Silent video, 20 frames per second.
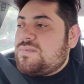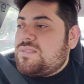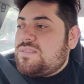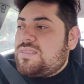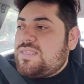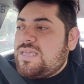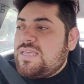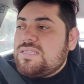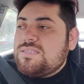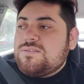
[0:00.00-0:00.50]

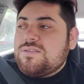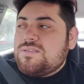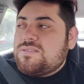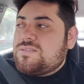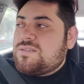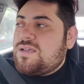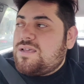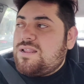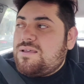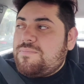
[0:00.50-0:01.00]
this
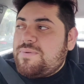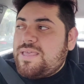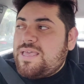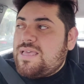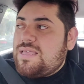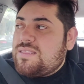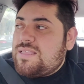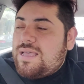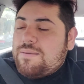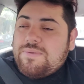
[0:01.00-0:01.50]
is gonna
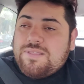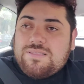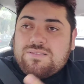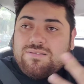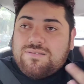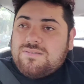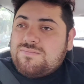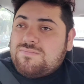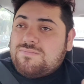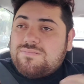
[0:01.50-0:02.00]
be, I mean,
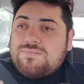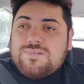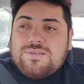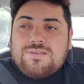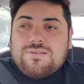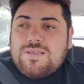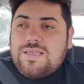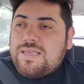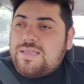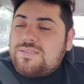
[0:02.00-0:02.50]

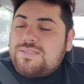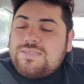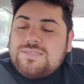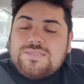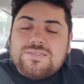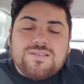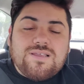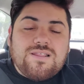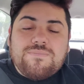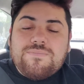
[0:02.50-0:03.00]
this
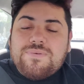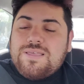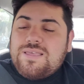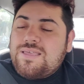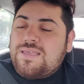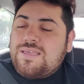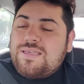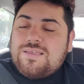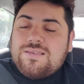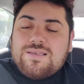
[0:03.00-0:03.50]
is gonna
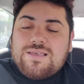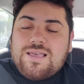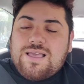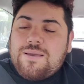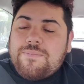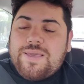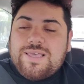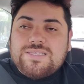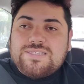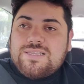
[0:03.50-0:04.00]
be
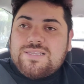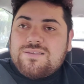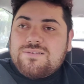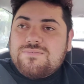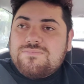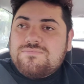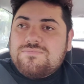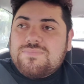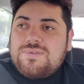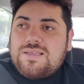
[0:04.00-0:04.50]
amazing.
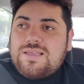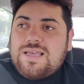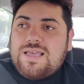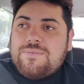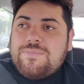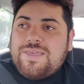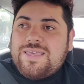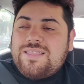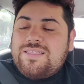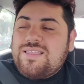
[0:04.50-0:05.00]

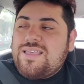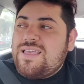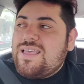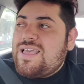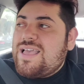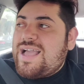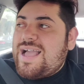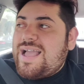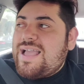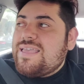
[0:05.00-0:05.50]
I mean,
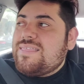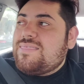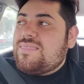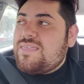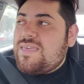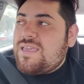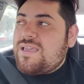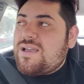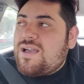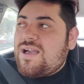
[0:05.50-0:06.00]
I
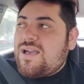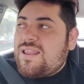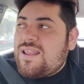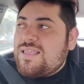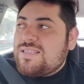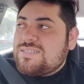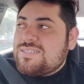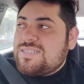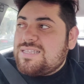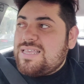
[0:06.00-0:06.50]
think
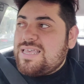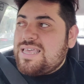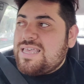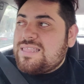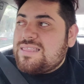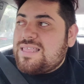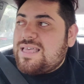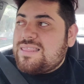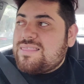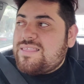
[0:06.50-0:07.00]
honestly
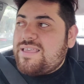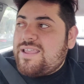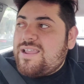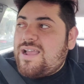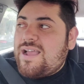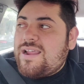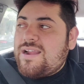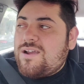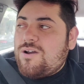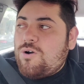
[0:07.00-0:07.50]
that they
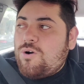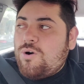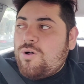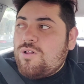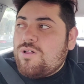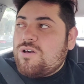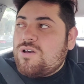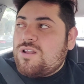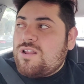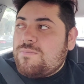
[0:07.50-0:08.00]
are
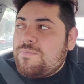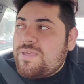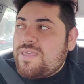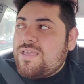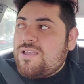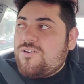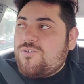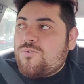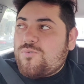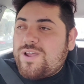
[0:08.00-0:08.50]
all gonna be
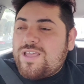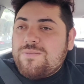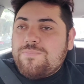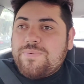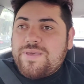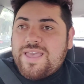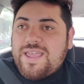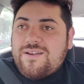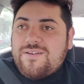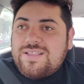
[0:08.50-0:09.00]
great
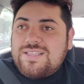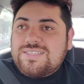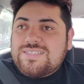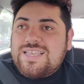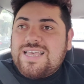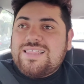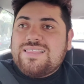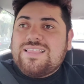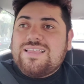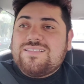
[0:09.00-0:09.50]
parents,
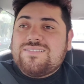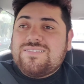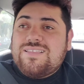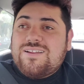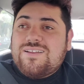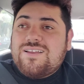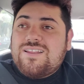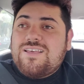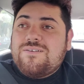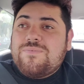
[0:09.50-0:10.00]
and that
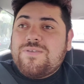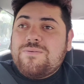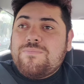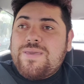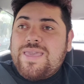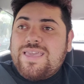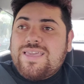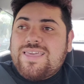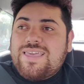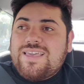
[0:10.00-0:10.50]
they're gonna be
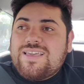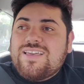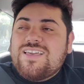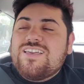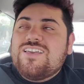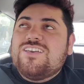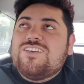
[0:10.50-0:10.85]
making